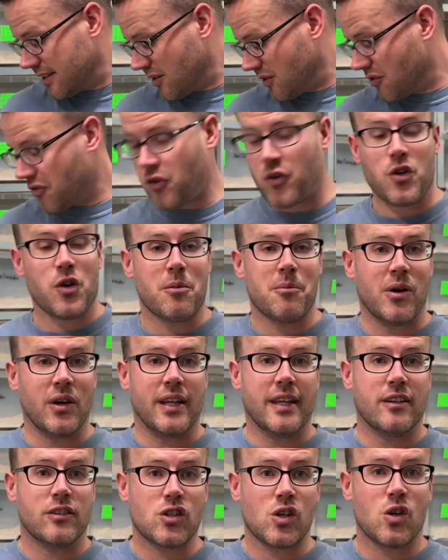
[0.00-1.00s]
for your
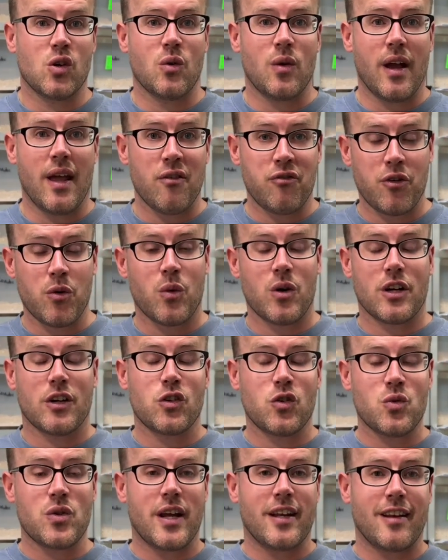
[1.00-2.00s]
money. So if you want to
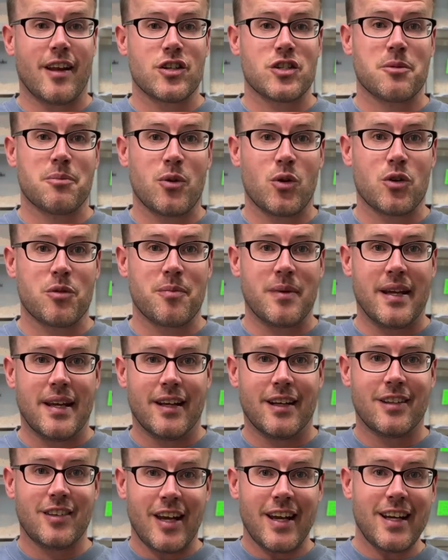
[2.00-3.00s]
do that and support
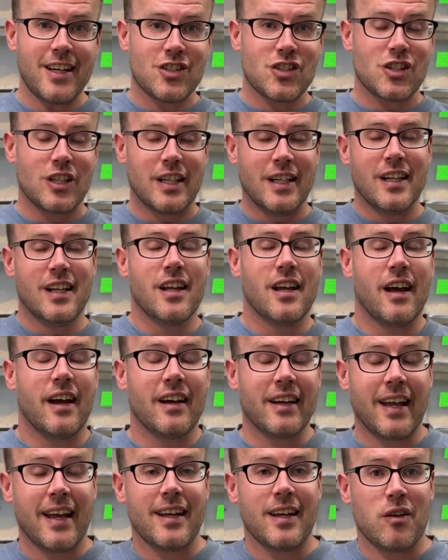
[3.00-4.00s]
me, thanks.
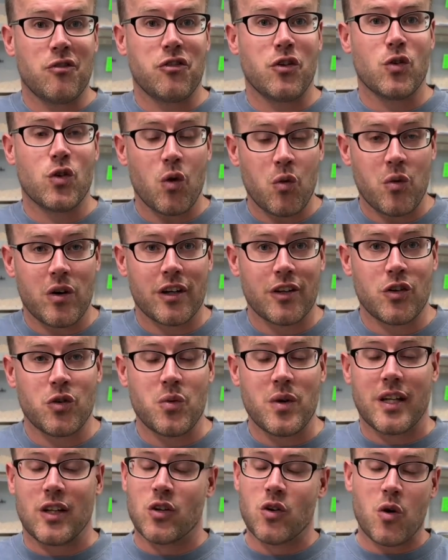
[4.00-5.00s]
Again, if you don't want to
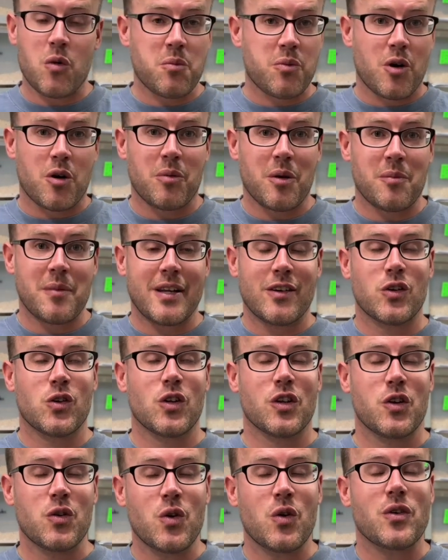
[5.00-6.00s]
do it, no problem at
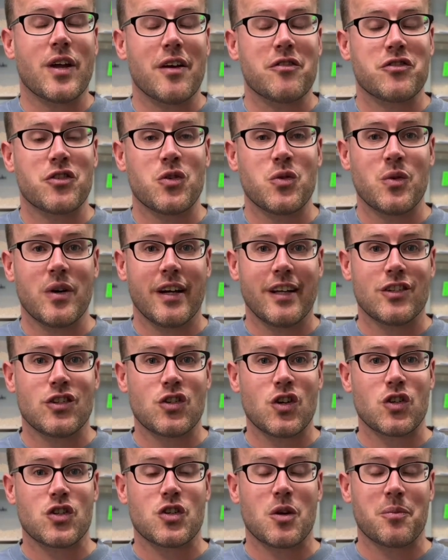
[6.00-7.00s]
all. You don't have to. It's
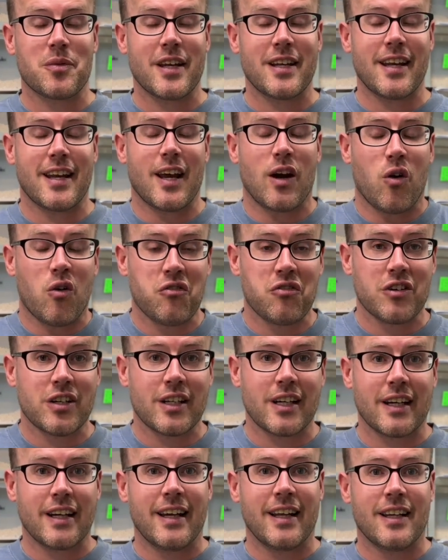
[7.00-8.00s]
just something that I offer,
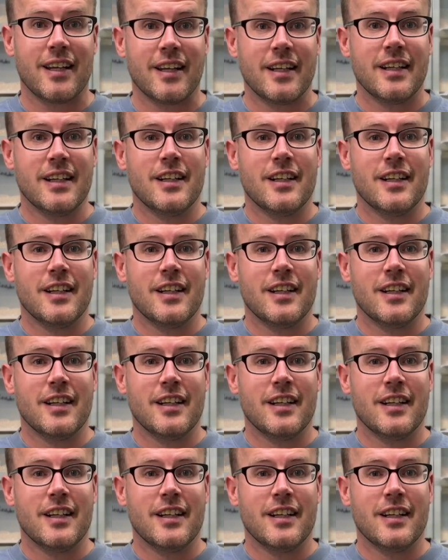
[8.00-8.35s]
and